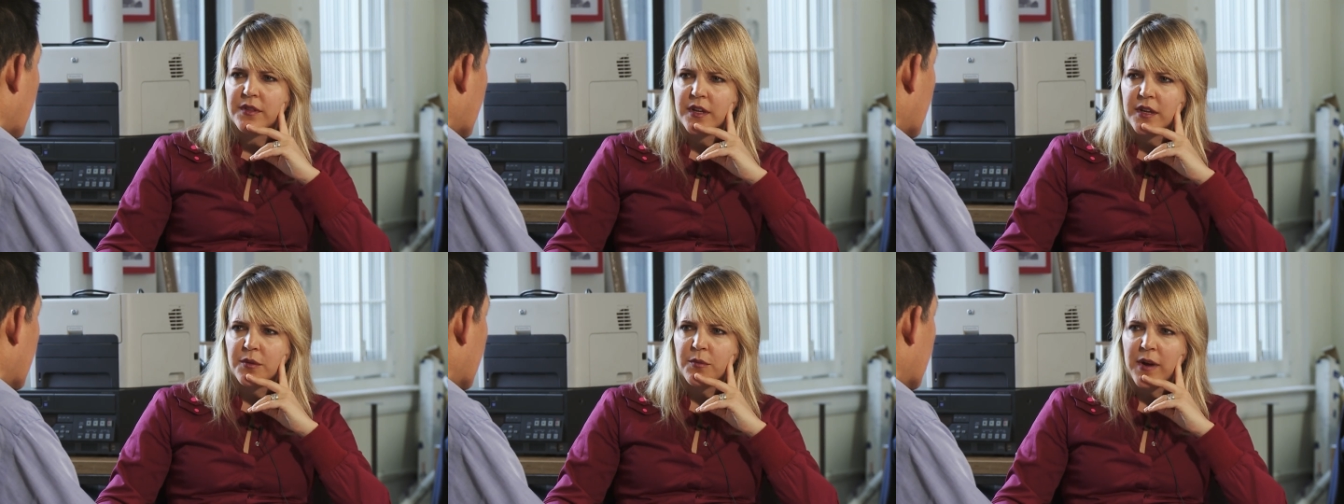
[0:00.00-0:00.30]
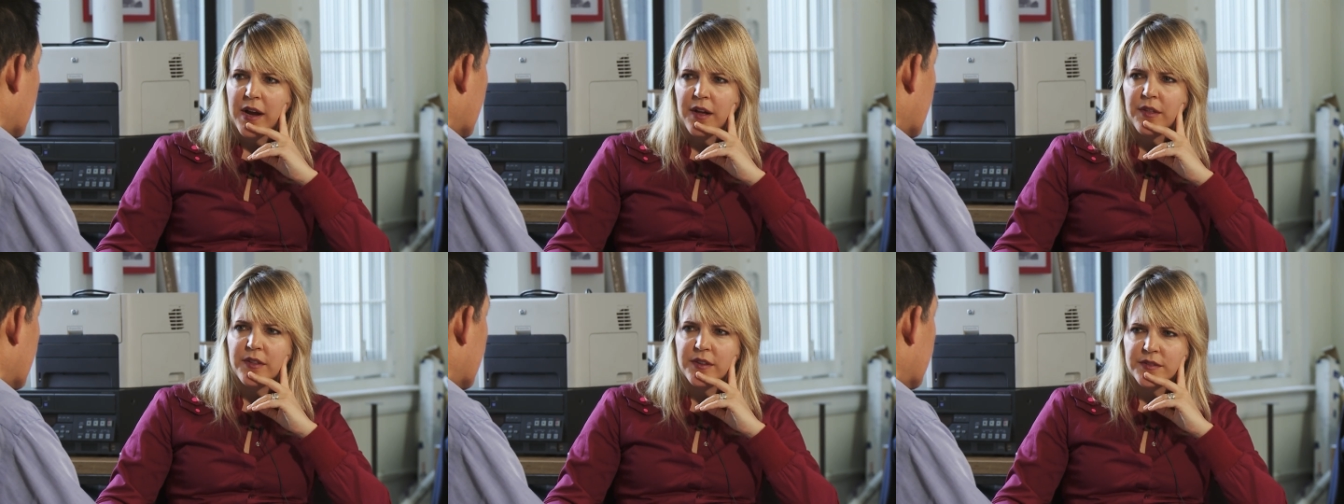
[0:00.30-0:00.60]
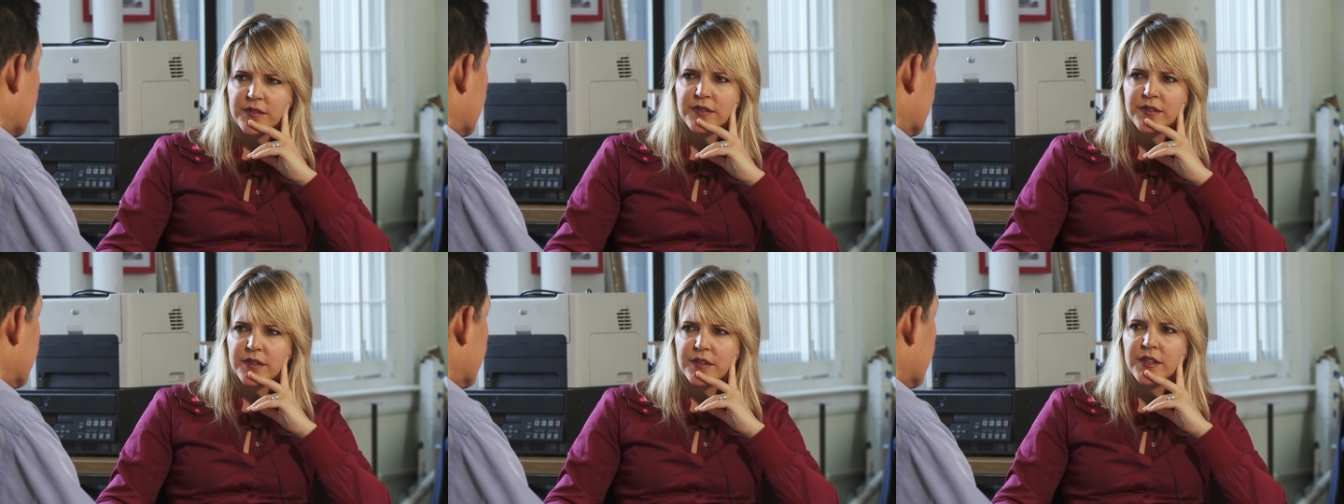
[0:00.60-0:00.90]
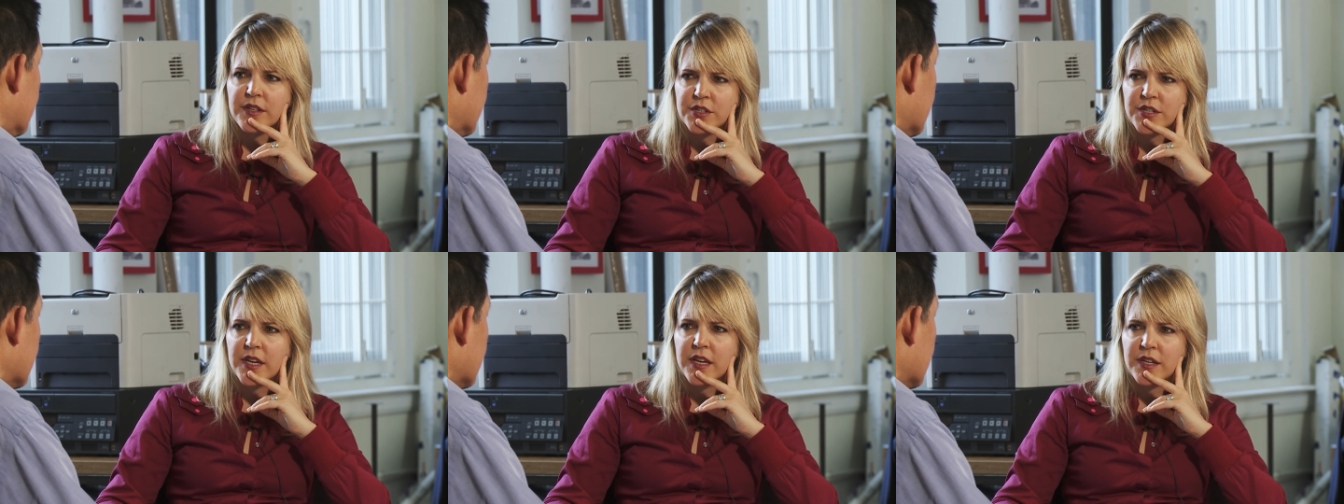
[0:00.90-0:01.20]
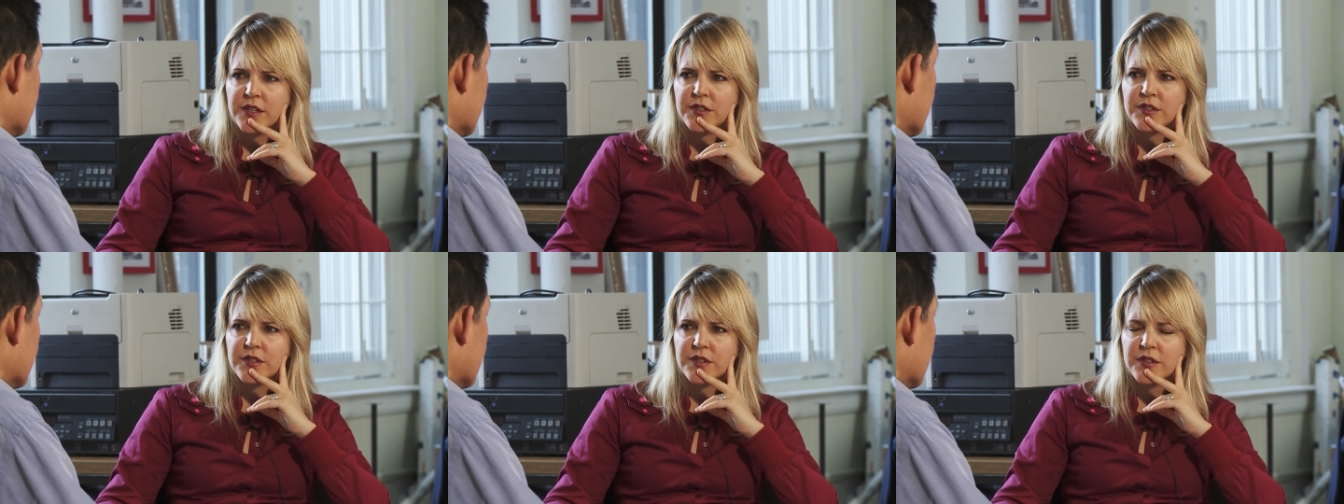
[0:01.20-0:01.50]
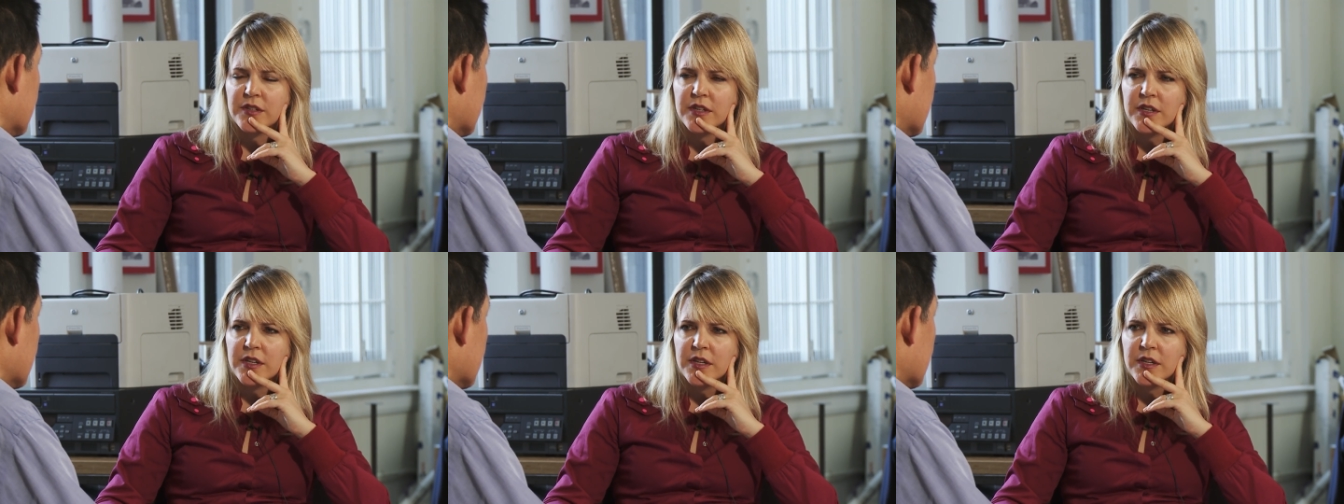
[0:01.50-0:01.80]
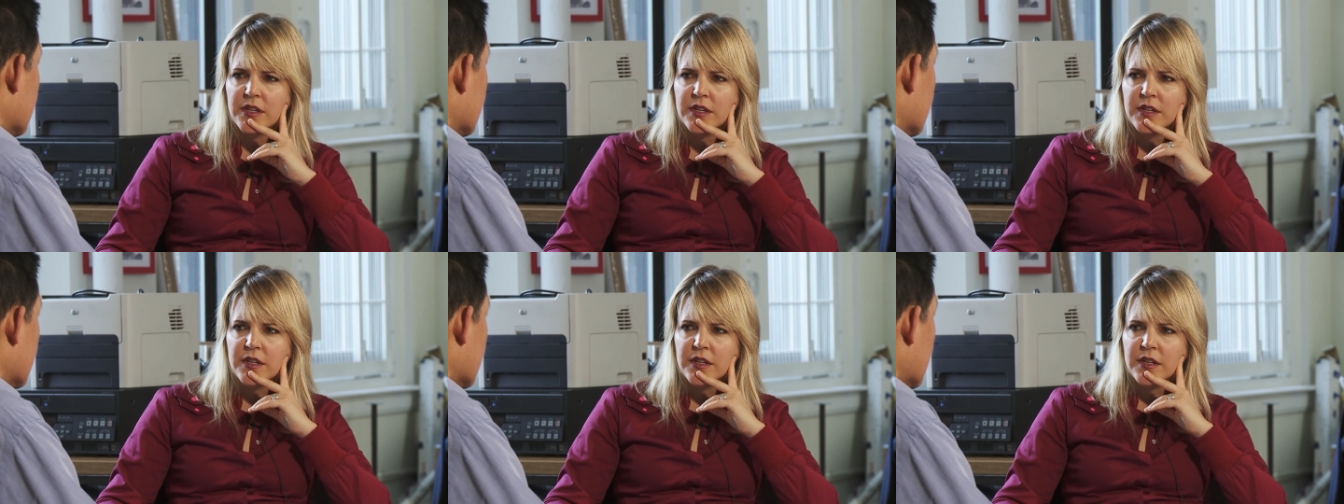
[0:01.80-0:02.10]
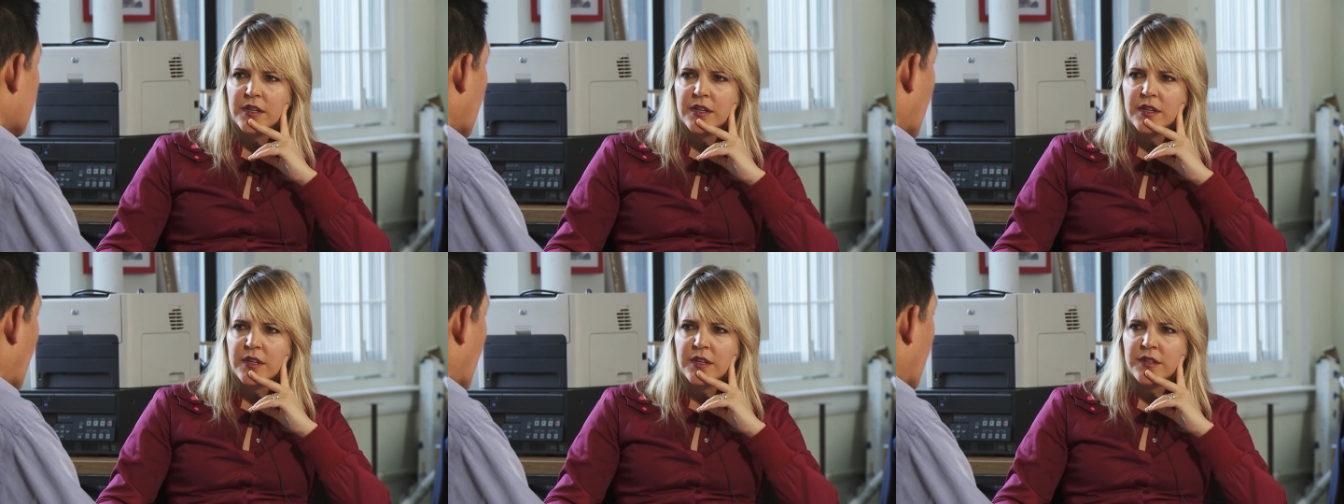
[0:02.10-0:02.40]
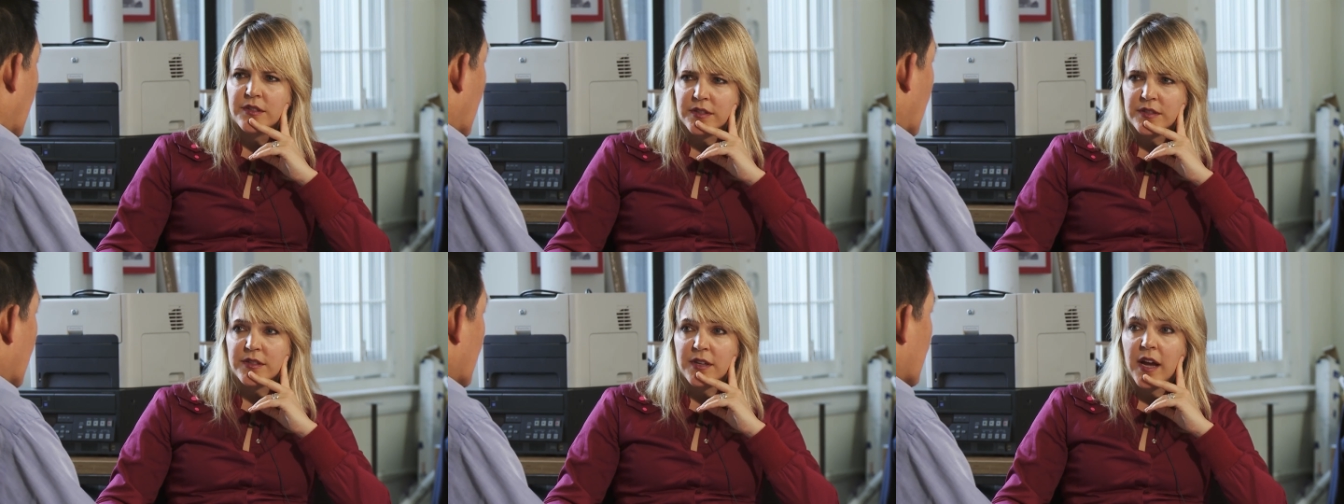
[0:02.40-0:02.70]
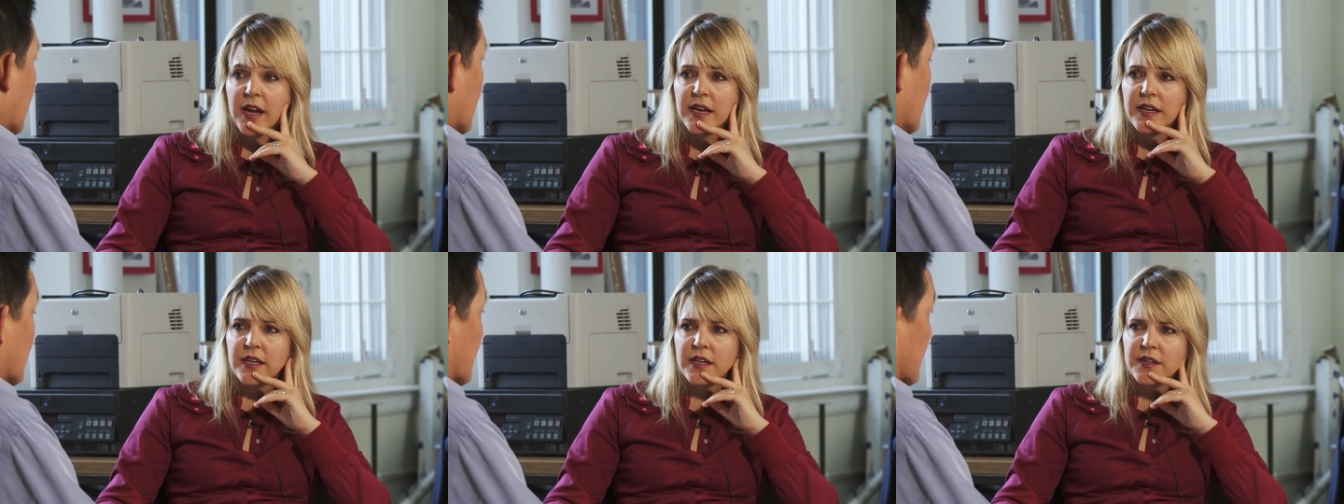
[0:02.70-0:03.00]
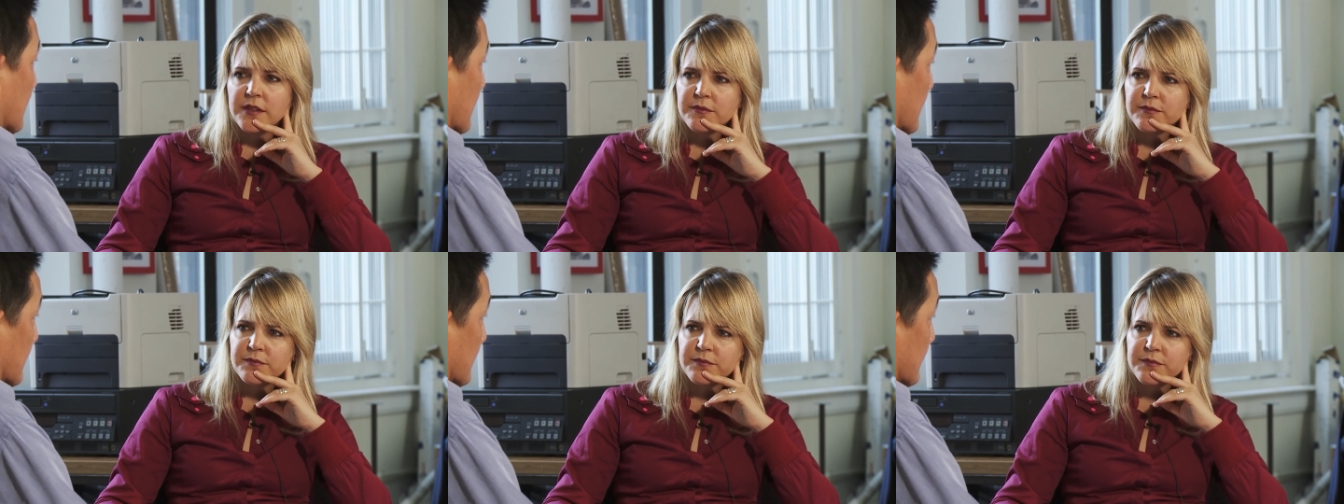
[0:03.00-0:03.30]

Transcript: think wow this is going to change society?